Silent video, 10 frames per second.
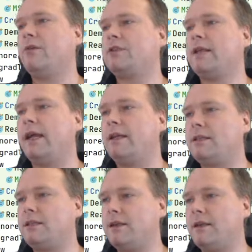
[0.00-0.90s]

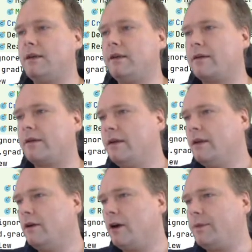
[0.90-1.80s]
styles
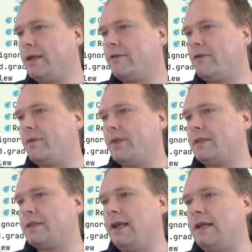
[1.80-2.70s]
object from
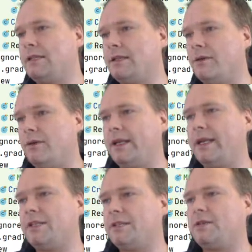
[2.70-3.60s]
this class called
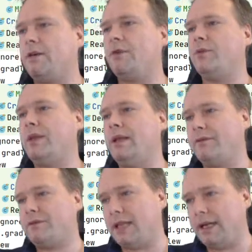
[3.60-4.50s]

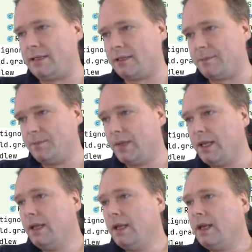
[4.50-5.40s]
XWPF styles.
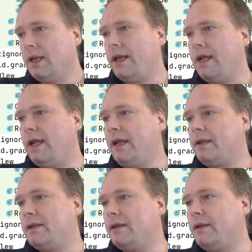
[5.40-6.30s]

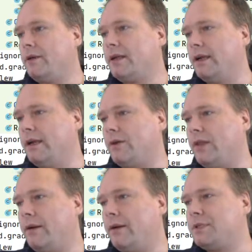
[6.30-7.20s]
And look here now.
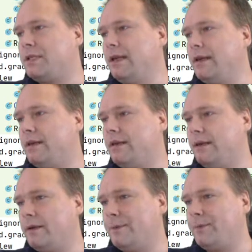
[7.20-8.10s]
Now I'm stealing
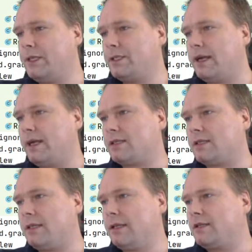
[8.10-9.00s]
the styles. I
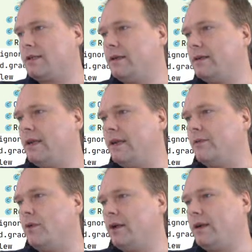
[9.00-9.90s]
steal
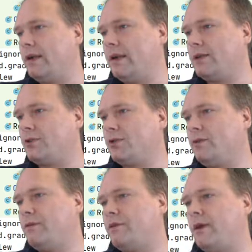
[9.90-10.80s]
heading 1 and heading
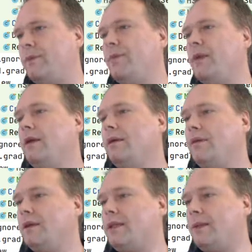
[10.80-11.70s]
2 from
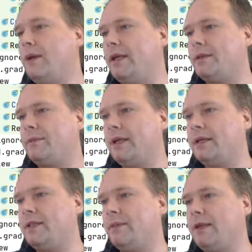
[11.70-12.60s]
the template. And
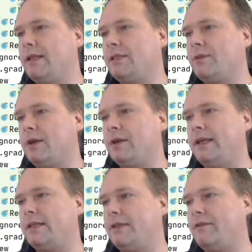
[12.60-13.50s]
the template, that's the one
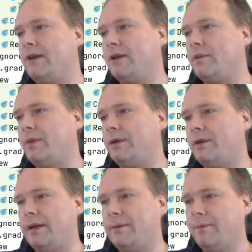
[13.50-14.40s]
I actually defined up here, right?